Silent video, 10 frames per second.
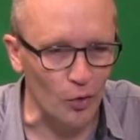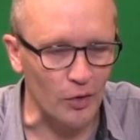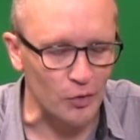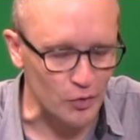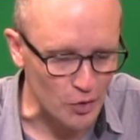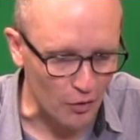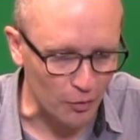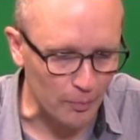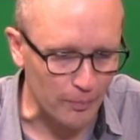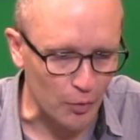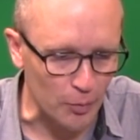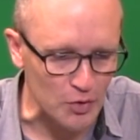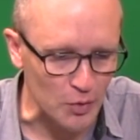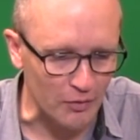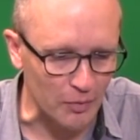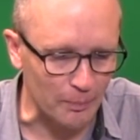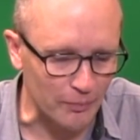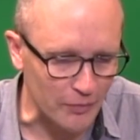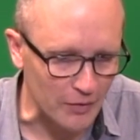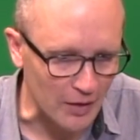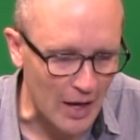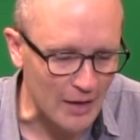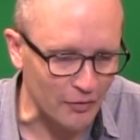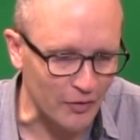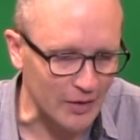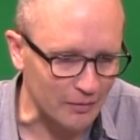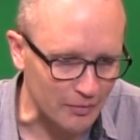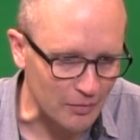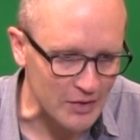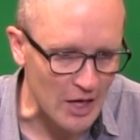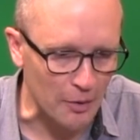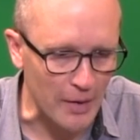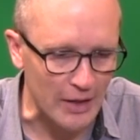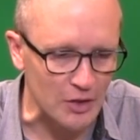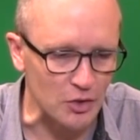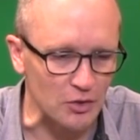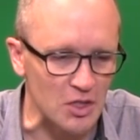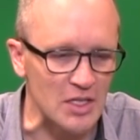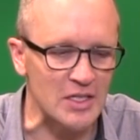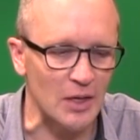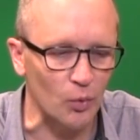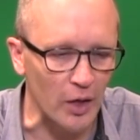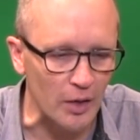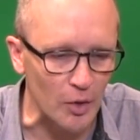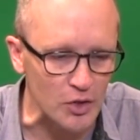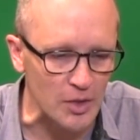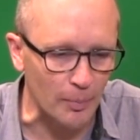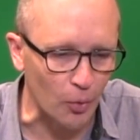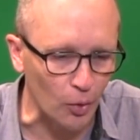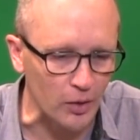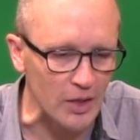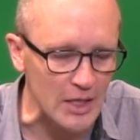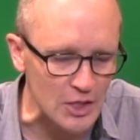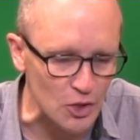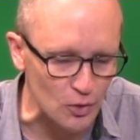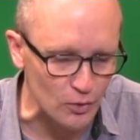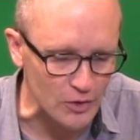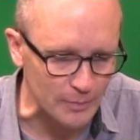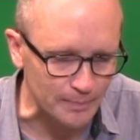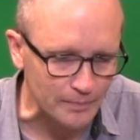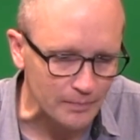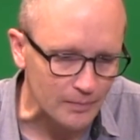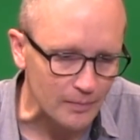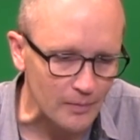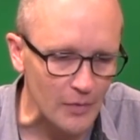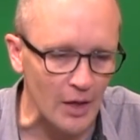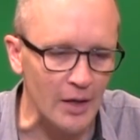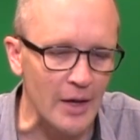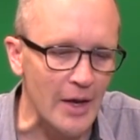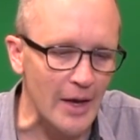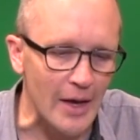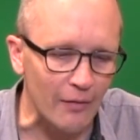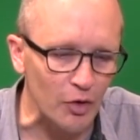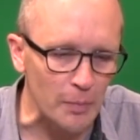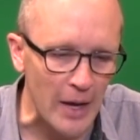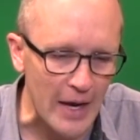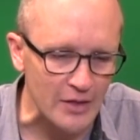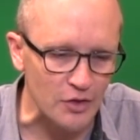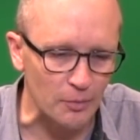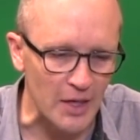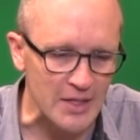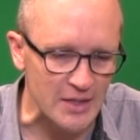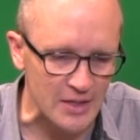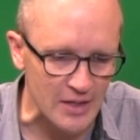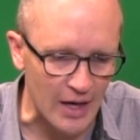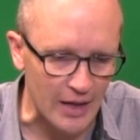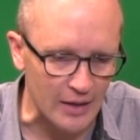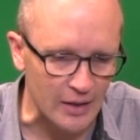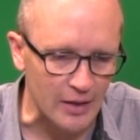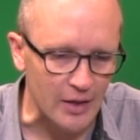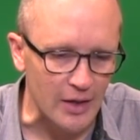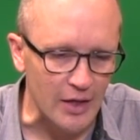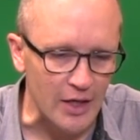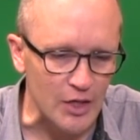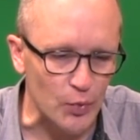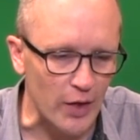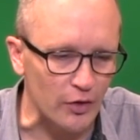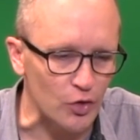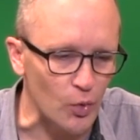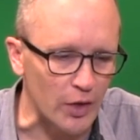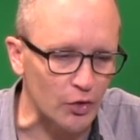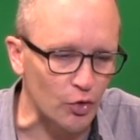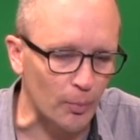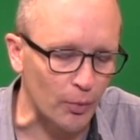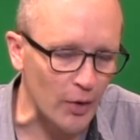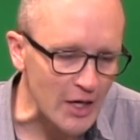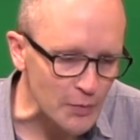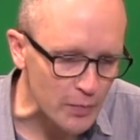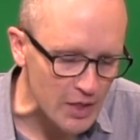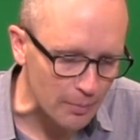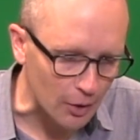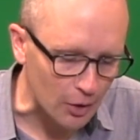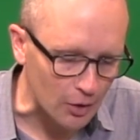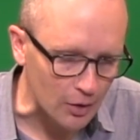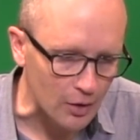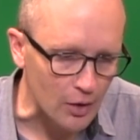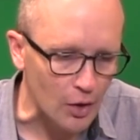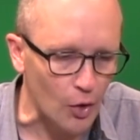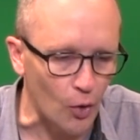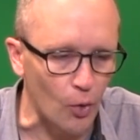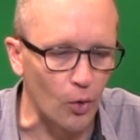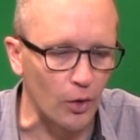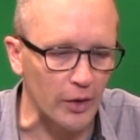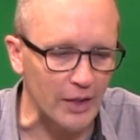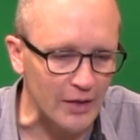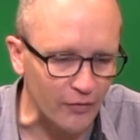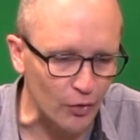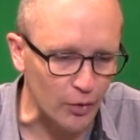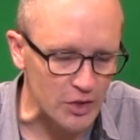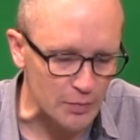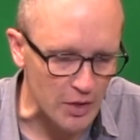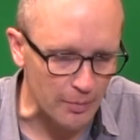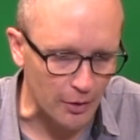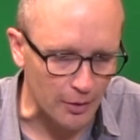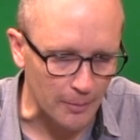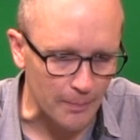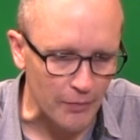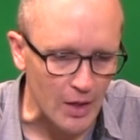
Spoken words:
Warren, who you know from Purpose Driven Life and Saddleback Church, he said one of the most important issues every pastor must decide is whether you want to impress people or influence people.